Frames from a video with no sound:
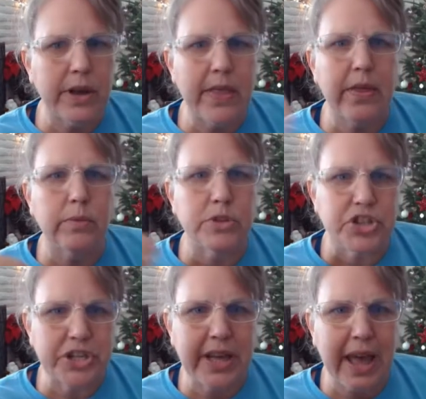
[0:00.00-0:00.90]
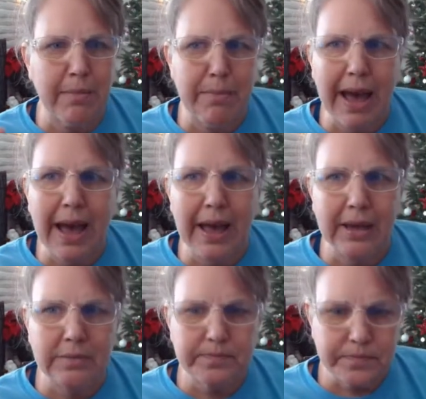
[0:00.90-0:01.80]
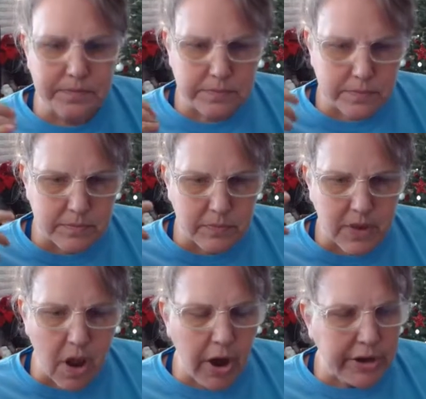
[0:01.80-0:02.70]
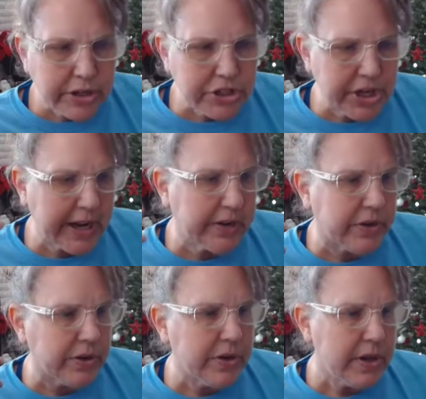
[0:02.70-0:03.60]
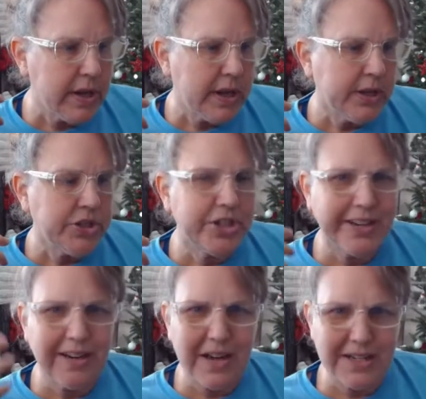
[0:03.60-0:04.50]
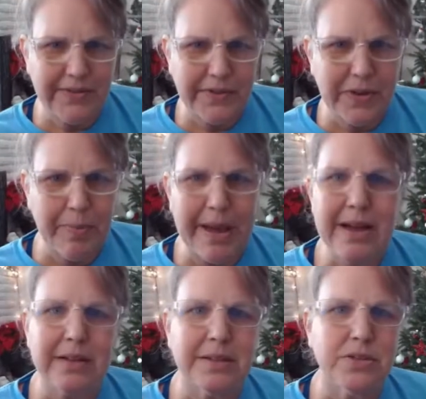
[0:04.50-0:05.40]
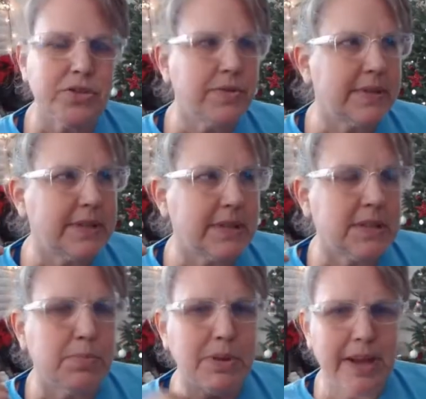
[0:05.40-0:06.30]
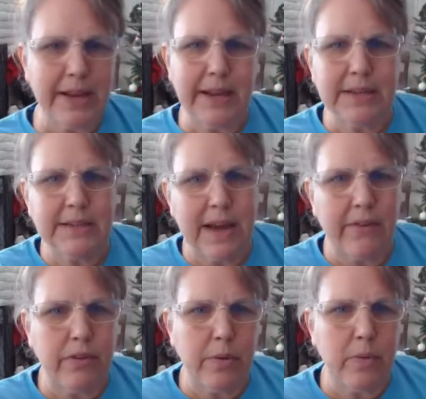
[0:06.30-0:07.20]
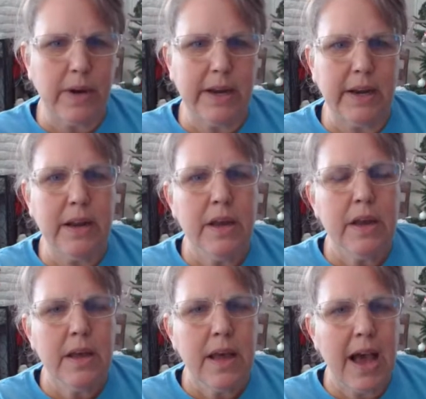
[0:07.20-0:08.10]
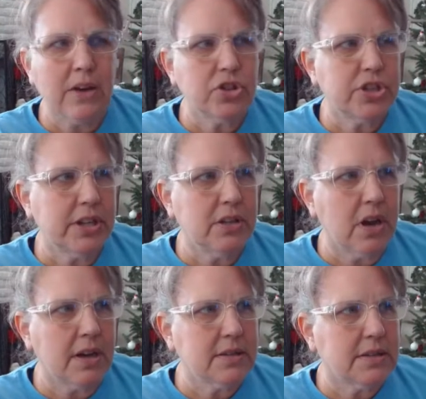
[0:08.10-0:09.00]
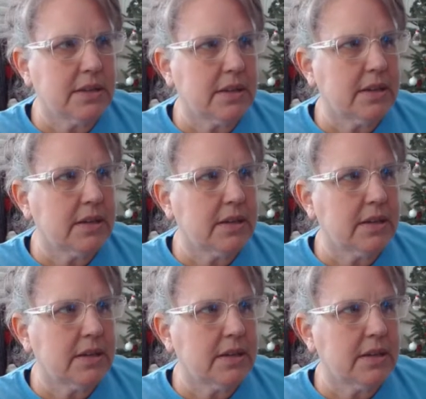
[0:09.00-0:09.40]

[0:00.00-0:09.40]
And then when she came back on her channel, she had lost 50 pounds. So she was explaining to everyone how she lost it.